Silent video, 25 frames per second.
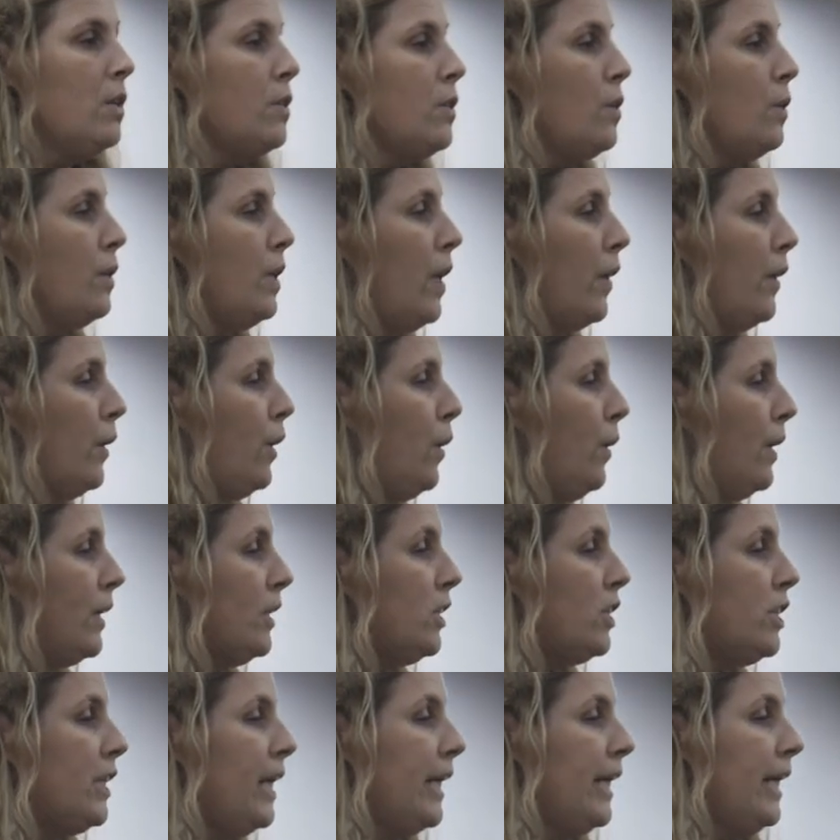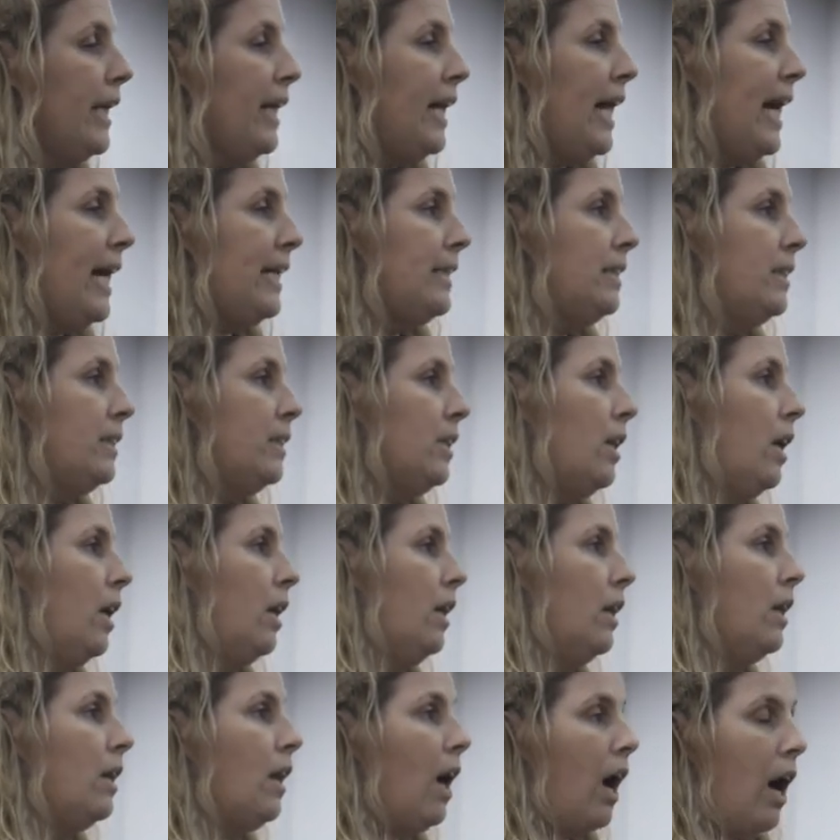So another question I get asked a
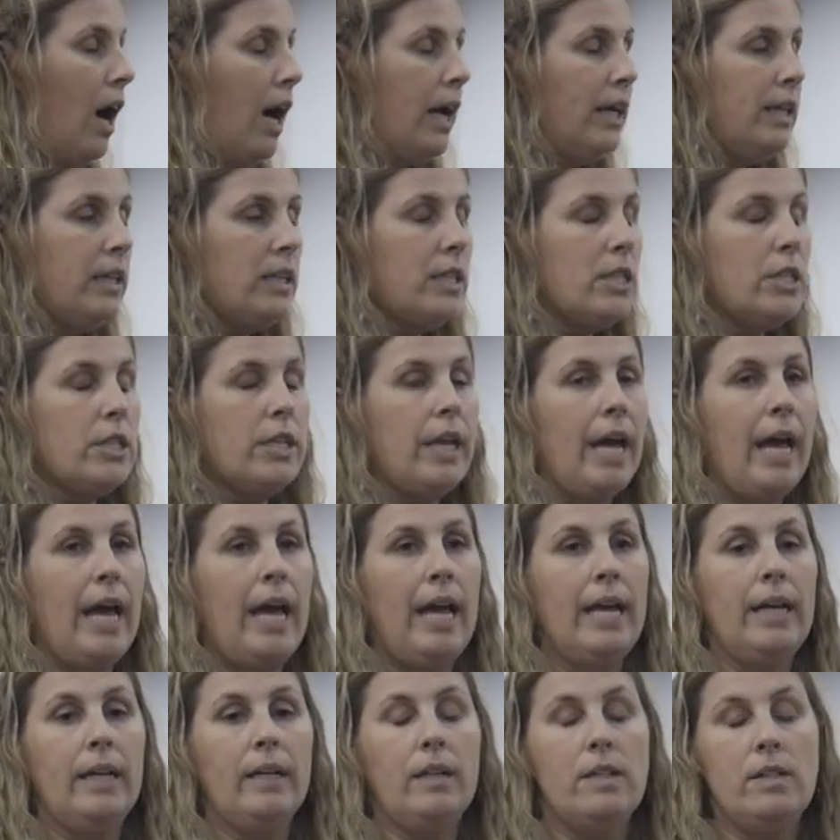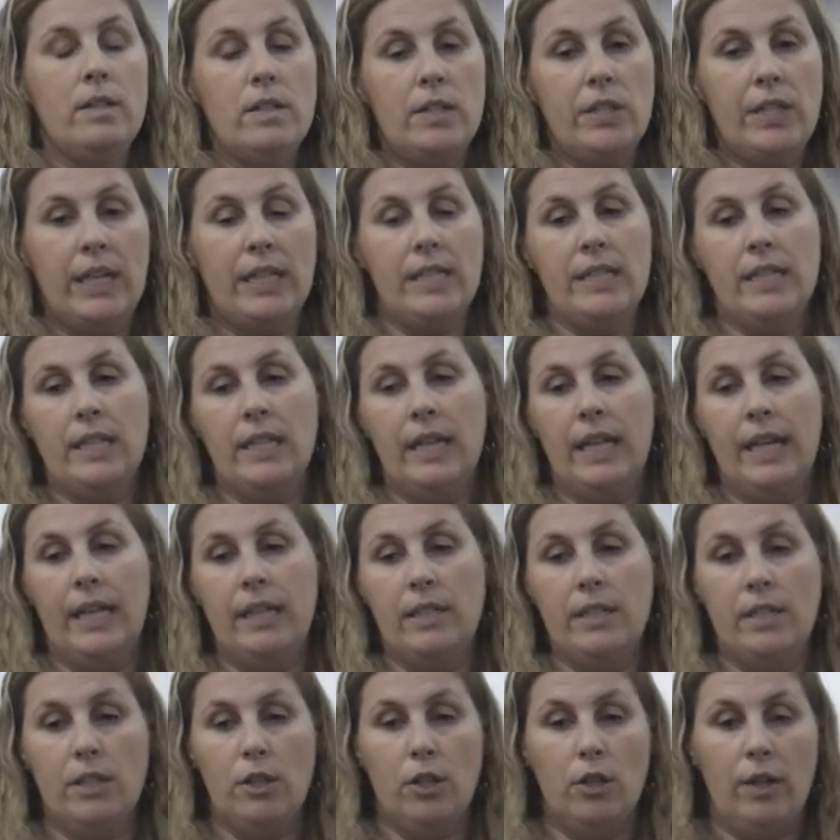lot, and Sexy
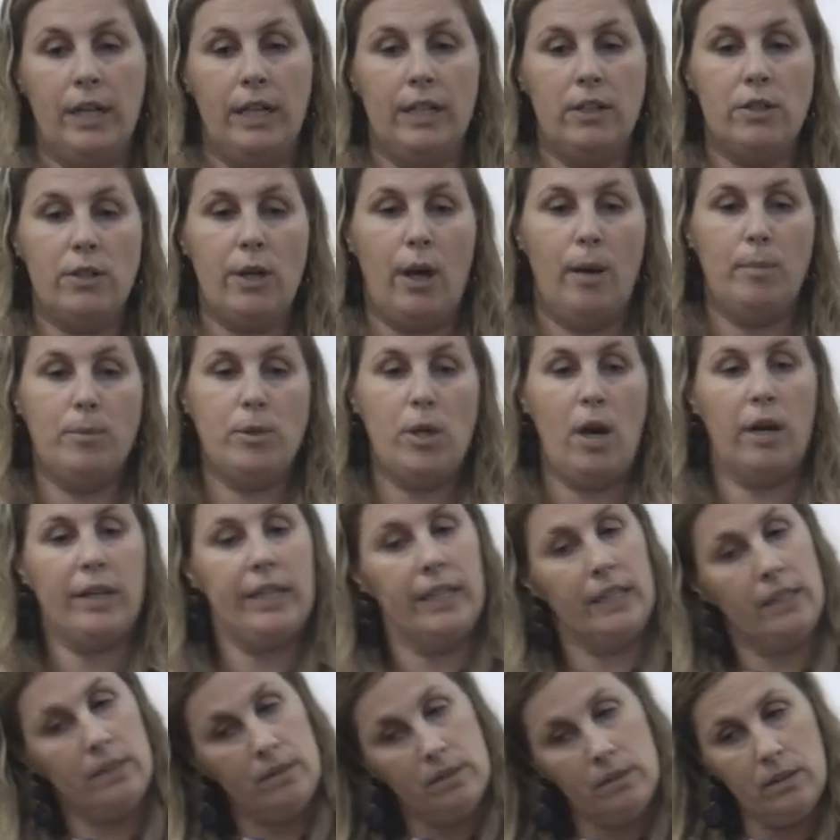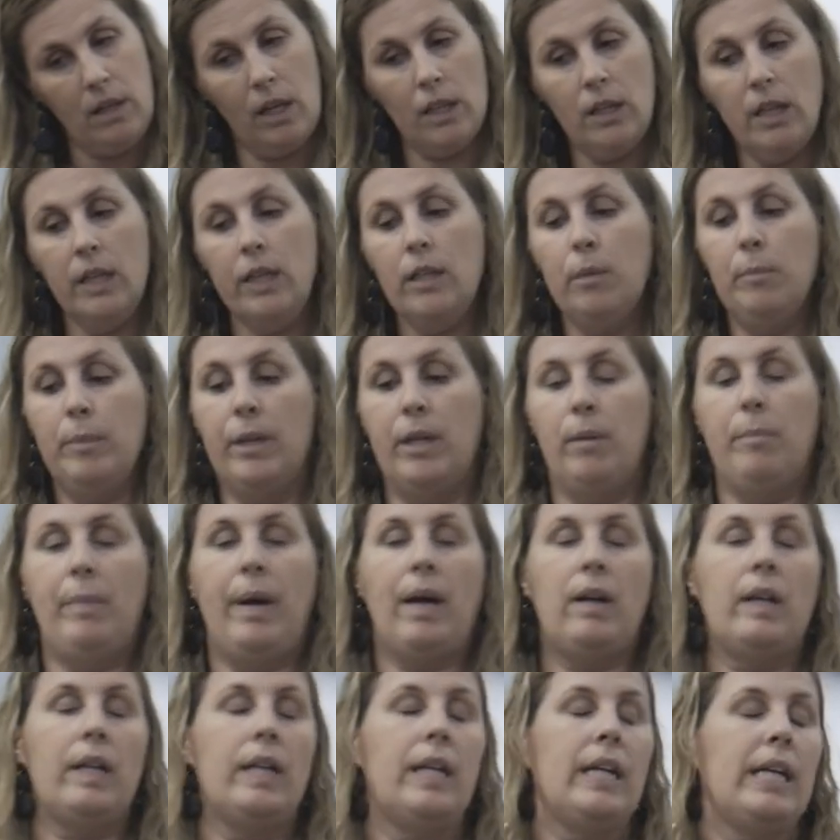Land did a great job talking a little bit
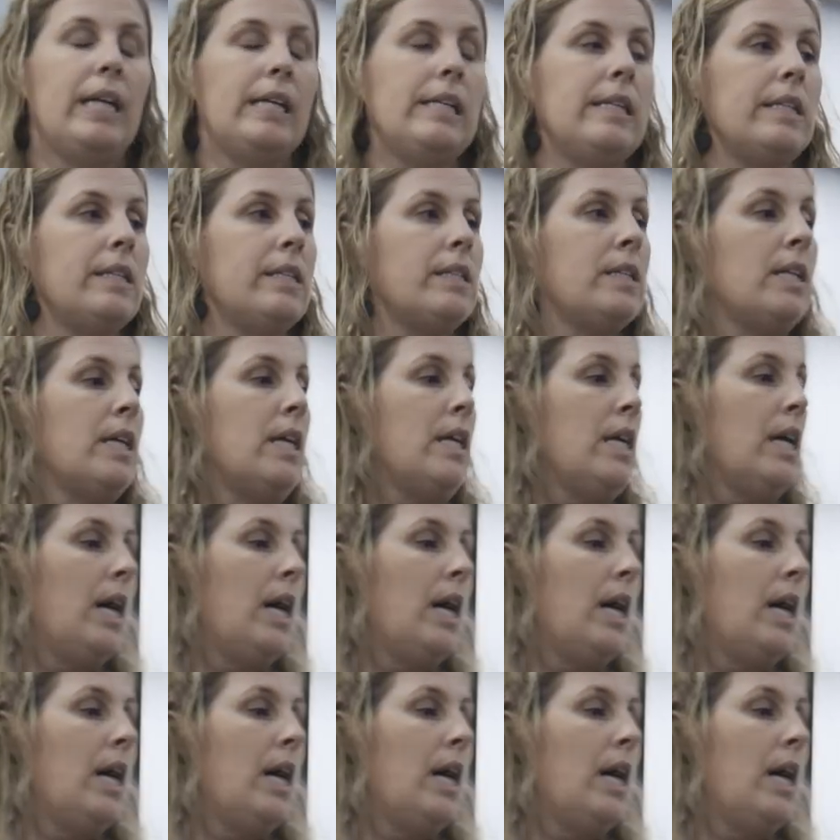about it, is